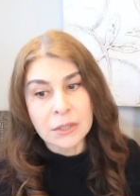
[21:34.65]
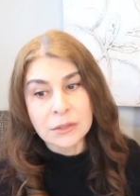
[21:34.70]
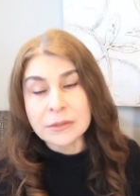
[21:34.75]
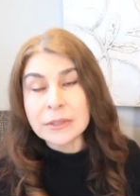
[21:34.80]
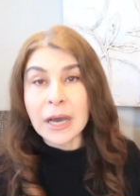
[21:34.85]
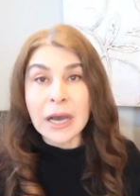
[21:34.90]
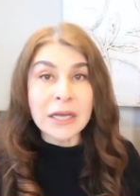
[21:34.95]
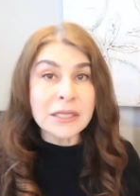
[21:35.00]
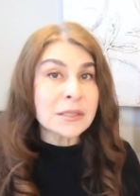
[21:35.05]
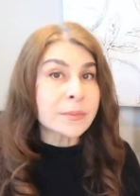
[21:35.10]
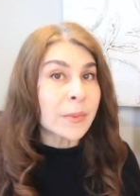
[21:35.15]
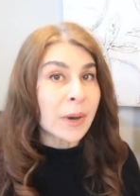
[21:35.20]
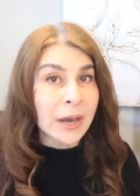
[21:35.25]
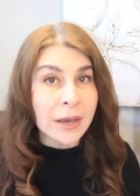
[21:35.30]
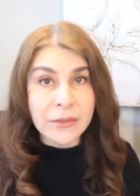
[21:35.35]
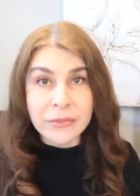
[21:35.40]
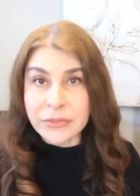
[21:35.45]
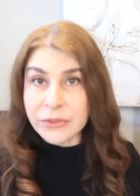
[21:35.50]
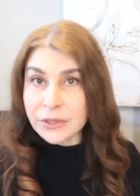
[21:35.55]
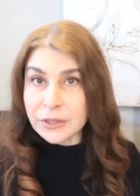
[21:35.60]
That's
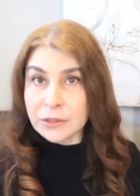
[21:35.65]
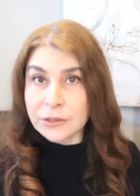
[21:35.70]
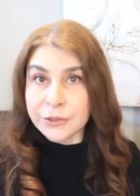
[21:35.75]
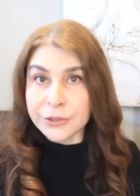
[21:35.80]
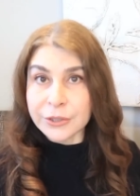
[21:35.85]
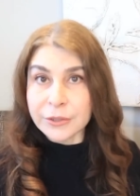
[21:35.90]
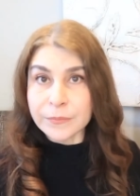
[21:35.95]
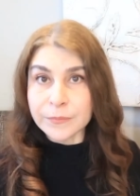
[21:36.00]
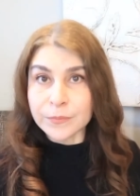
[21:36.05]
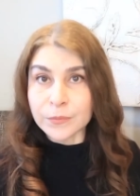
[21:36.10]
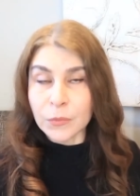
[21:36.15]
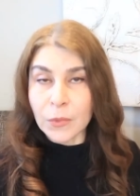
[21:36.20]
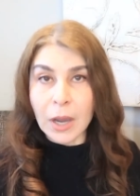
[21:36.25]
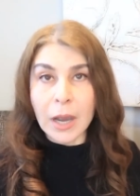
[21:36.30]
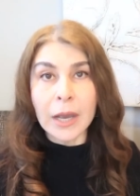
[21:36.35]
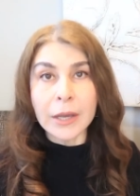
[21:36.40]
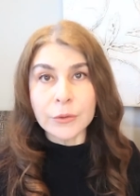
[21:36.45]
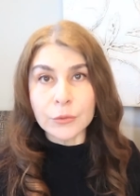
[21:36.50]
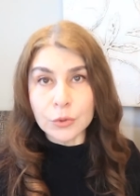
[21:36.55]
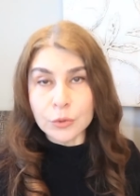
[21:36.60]
my theory.
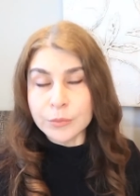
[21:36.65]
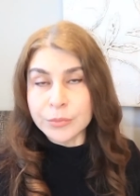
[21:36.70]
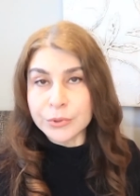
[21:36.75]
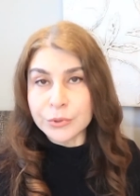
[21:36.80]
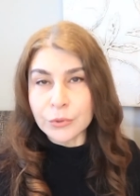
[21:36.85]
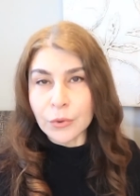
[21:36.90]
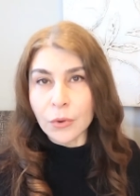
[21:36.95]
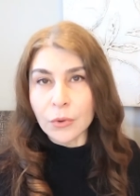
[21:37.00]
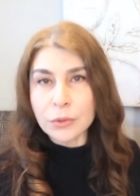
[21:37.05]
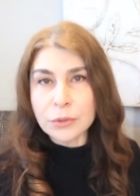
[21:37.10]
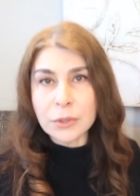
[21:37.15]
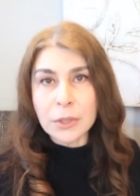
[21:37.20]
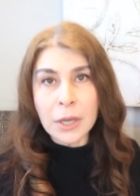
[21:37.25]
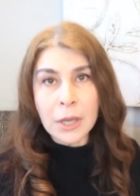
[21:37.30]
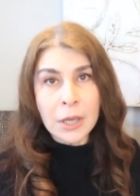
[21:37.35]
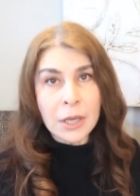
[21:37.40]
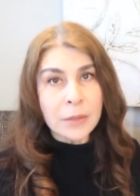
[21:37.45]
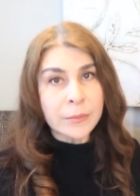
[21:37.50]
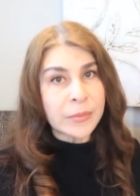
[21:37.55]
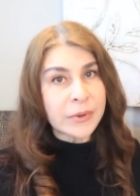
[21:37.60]
I could be wrong.
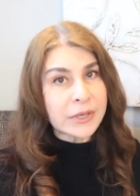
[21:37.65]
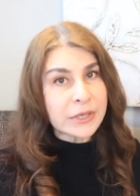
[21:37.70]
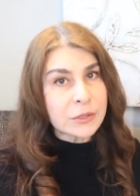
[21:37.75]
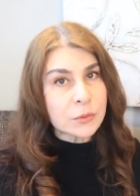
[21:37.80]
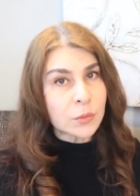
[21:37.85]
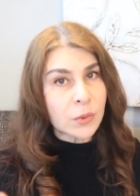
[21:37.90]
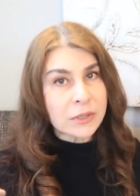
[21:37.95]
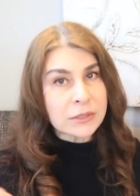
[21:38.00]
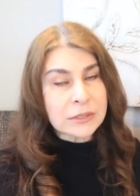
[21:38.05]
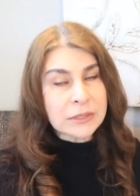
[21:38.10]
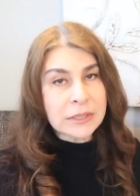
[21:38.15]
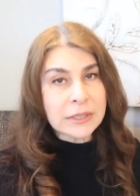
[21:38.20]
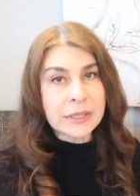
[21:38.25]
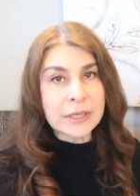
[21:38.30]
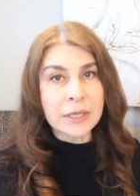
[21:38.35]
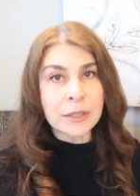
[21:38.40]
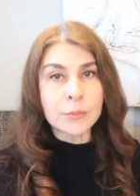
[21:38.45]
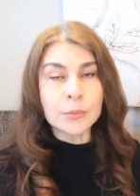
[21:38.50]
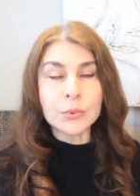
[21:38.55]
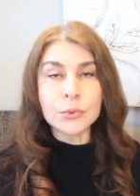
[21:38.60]
Please, once
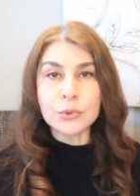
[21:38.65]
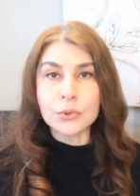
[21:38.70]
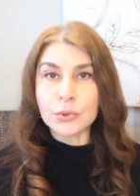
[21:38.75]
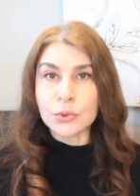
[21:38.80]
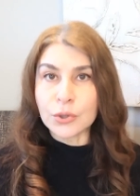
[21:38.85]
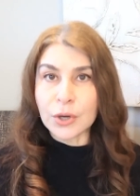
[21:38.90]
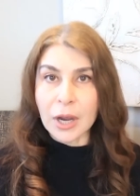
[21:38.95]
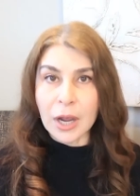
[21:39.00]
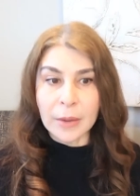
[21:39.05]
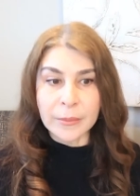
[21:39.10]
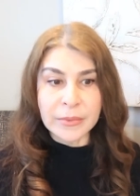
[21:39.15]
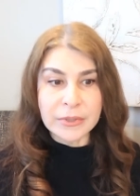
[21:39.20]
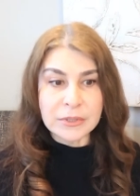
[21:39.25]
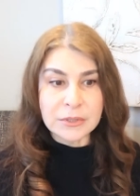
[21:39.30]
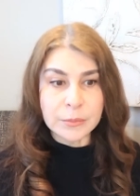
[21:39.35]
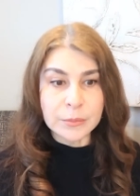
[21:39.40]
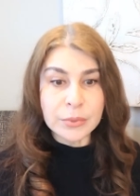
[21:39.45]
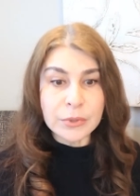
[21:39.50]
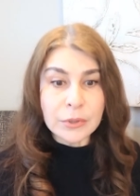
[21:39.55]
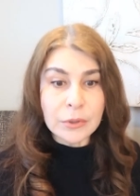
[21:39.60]
again, put your
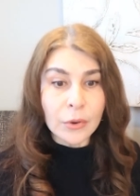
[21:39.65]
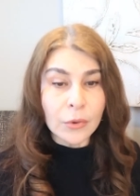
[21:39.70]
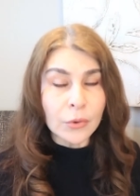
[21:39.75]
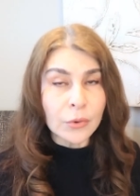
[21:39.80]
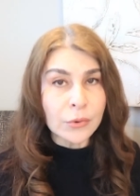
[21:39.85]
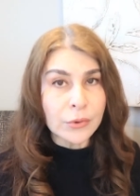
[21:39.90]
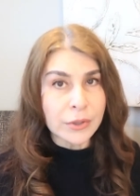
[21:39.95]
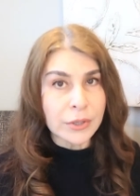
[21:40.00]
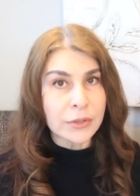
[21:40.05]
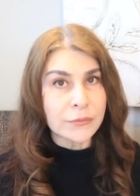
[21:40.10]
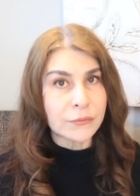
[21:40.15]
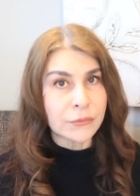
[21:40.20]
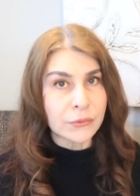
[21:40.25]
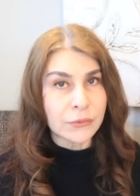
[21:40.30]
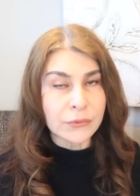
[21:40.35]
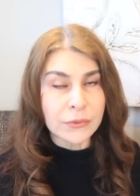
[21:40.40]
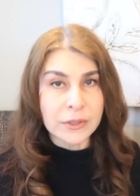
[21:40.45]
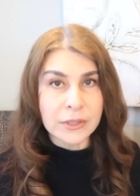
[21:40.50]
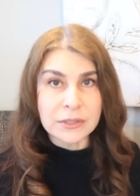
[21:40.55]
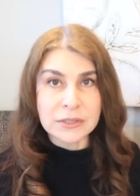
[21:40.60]
comments below if
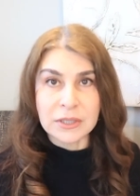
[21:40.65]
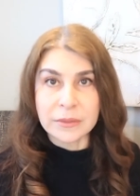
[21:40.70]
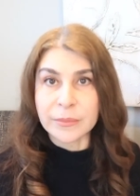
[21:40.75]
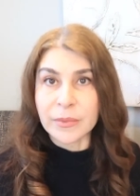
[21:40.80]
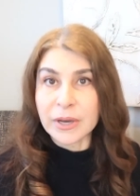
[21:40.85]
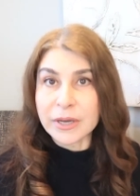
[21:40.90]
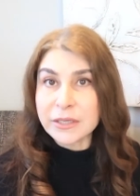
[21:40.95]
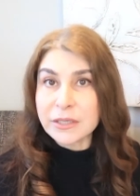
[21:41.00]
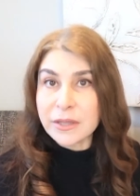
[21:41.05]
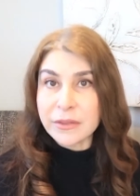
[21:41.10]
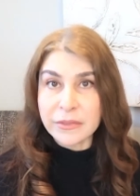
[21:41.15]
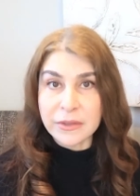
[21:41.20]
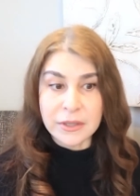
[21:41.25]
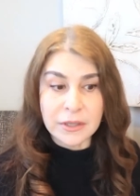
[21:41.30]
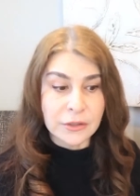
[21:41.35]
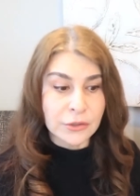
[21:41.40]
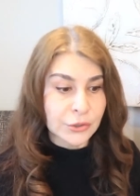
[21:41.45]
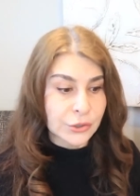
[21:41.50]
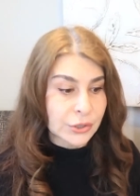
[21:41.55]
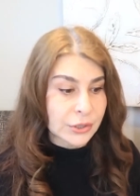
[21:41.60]
you think that my
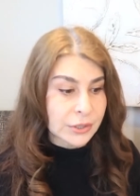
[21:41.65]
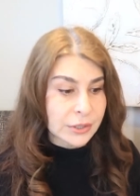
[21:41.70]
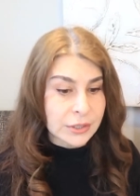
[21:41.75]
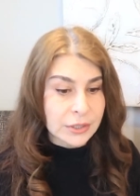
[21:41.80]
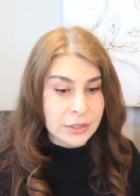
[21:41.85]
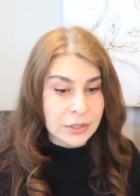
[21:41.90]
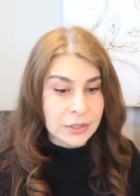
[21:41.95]
theory